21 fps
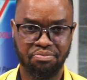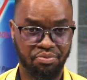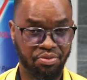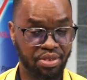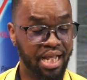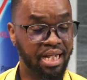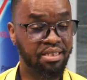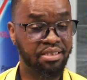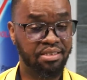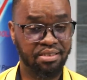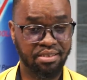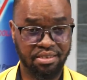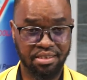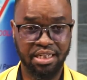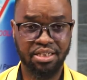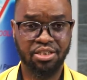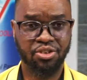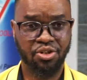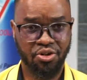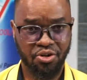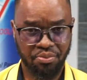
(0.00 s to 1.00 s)
that
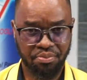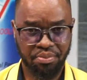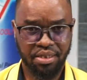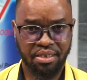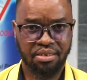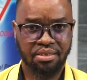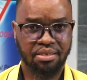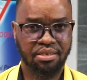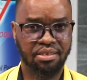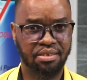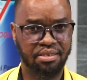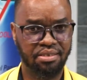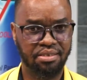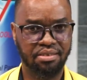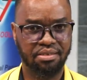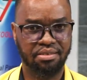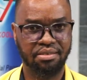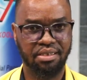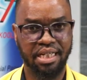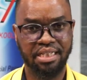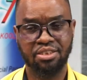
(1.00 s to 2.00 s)

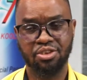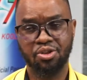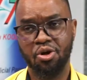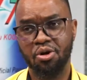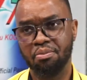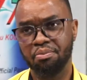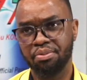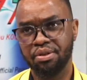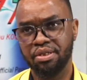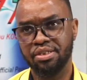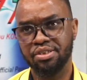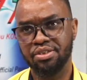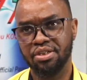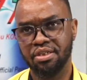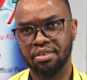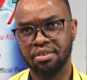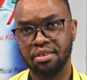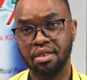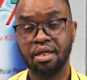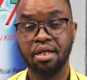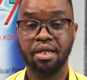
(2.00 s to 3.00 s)
determines its
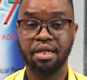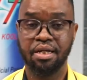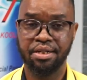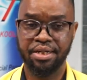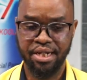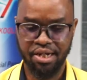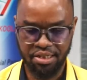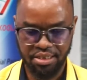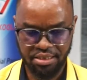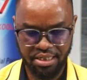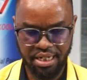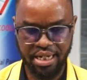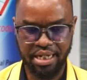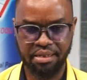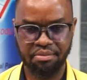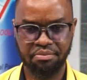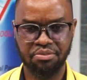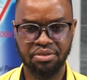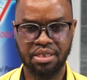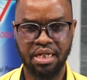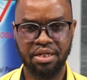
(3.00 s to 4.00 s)
completion. There are
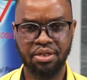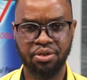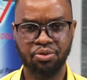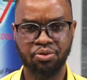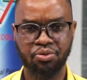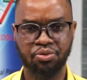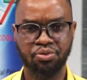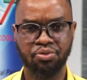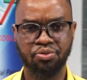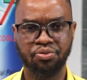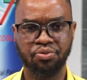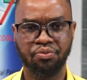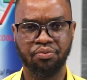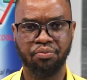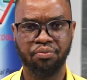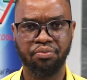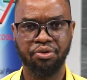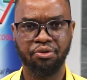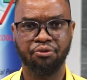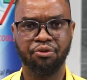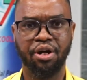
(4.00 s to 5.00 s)
times that you
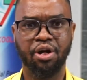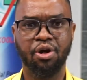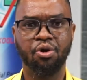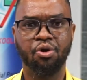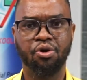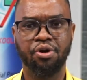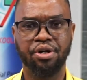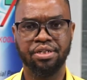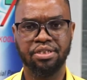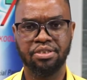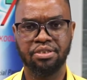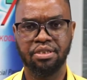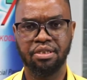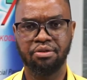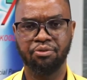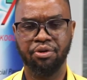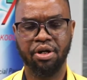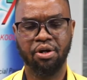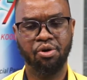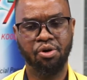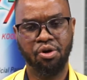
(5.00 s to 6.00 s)
record
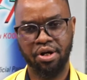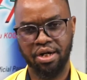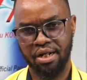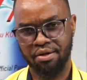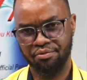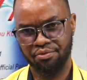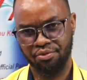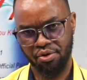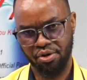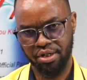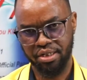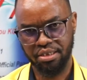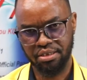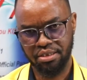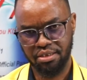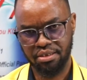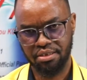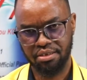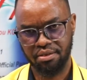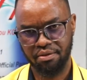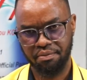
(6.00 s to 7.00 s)
record a
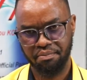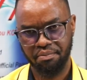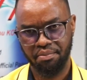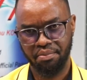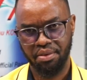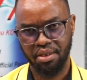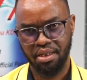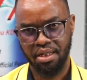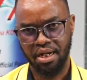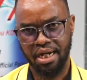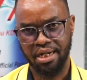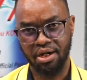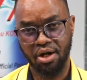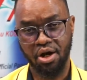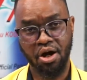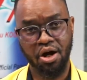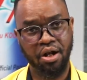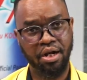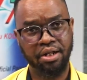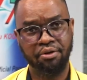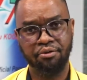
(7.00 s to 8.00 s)
voice, and
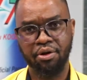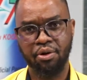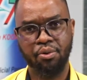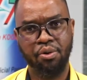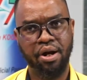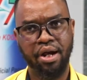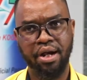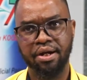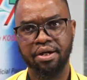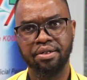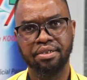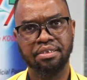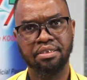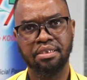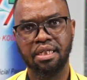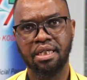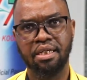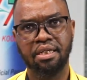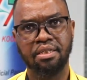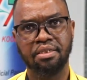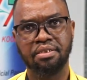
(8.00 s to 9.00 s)
all it requires
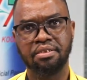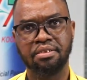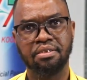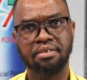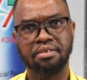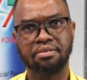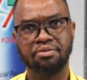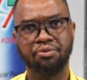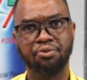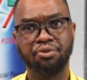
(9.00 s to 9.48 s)
is